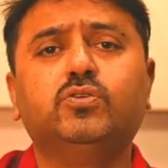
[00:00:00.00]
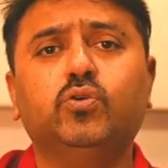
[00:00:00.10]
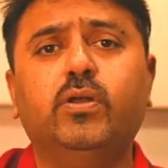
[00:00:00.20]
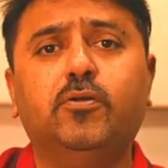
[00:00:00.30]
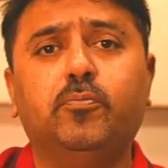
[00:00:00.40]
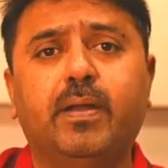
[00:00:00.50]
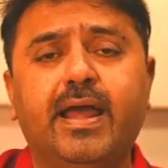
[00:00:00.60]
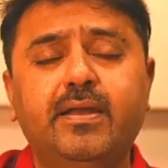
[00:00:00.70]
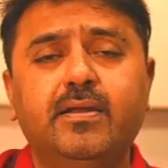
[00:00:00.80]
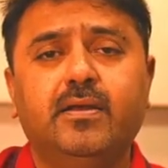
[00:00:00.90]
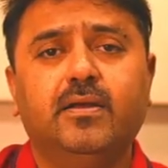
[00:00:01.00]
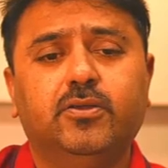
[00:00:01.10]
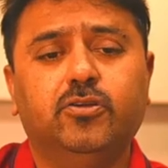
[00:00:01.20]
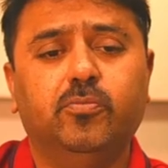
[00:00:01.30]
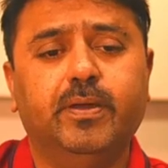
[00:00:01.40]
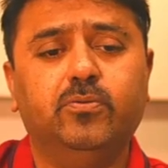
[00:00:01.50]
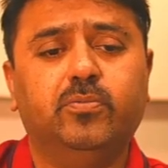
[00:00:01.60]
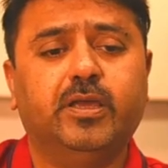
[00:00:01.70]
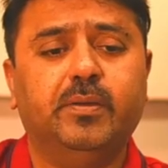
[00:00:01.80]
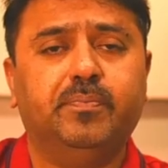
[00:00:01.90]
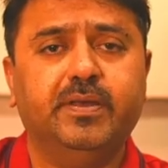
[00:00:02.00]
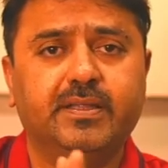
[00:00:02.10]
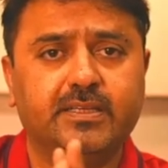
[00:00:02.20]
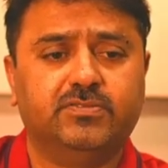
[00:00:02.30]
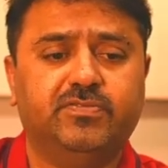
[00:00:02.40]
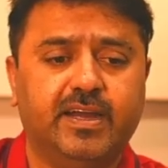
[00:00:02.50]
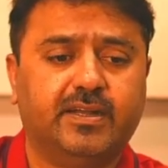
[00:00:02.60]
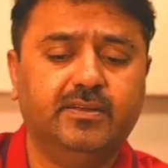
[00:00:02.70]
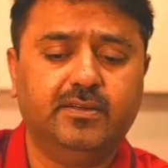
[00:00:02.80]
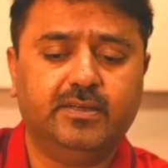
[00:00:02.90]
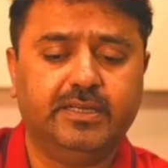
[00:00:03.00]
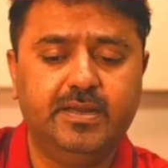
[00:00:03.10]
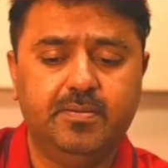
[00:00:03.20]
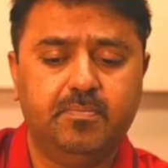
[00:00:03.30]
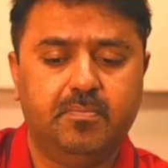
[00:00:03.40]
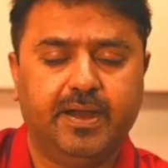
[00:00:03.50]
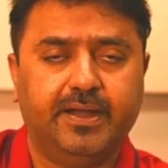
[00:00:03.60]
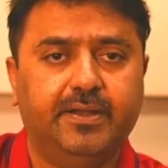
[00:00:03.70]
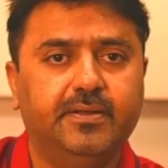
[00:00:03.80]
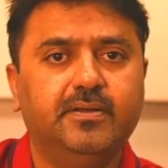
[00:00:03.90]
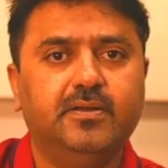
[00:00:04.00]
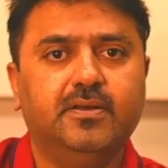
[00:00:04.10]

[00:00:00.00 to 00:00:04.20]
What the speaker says: So you will have to plan your menu keeping this factor in mind.